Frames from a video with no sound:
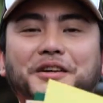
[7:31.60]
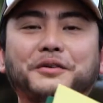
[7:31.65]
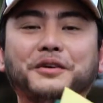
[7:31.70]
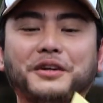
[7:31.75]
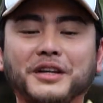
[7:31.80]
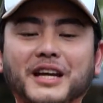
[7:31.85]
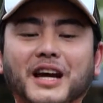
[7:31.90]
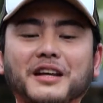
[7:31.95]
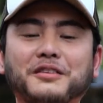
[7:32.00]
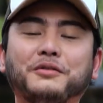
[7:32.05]
You
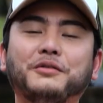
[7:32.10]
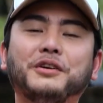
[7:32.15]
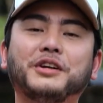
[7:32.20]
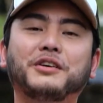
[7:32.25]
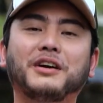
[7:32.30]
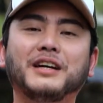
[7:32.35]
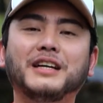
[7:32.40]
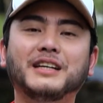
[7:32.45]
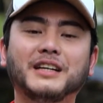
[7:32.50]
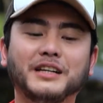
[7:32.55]
guys
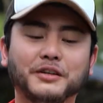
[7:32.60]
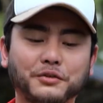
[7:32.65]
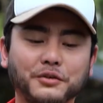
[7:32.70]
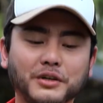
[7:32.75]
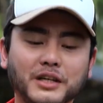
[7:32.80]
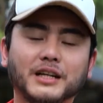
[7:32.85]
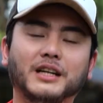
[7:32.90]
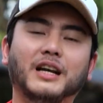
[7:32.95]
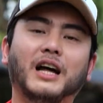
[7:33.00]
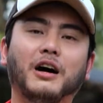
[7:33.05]
require a
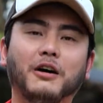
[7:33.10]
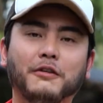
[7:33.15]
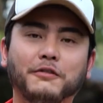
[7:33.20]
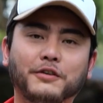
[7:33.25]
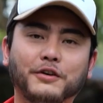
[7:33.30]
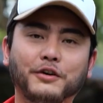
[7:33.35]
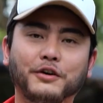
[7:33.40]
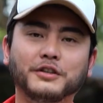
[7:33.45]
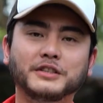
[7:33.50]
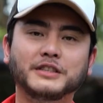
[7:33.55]
ruler lah, of
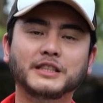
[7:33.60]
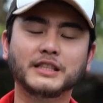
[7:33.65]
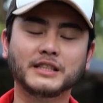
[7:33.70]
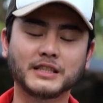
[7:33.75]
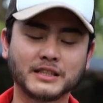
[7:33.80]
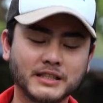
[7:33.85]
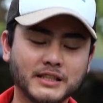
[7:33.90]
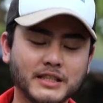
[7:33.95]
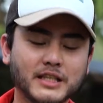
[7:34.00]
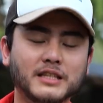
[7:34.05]
course.
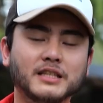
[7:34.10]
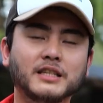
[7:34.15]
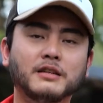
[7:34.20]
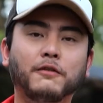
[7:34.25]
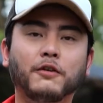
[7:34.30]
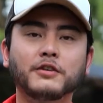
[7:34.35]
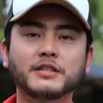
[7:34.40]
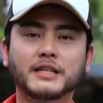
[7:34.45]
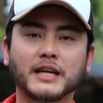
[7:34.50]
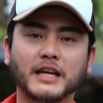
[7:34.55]
This is just
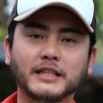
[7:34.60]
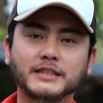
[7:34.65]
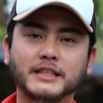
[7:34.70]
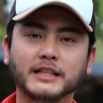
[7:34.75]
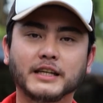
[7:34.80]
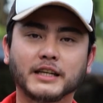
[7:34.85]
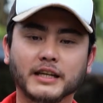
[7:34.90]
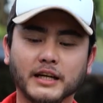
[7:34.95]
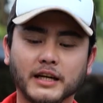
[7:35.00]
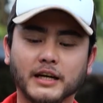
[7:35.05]
for
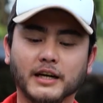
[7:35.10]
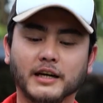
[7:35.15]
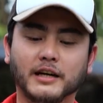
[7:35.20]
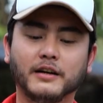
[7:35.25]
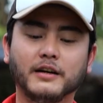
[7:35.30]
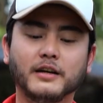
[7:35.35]
sketching nah.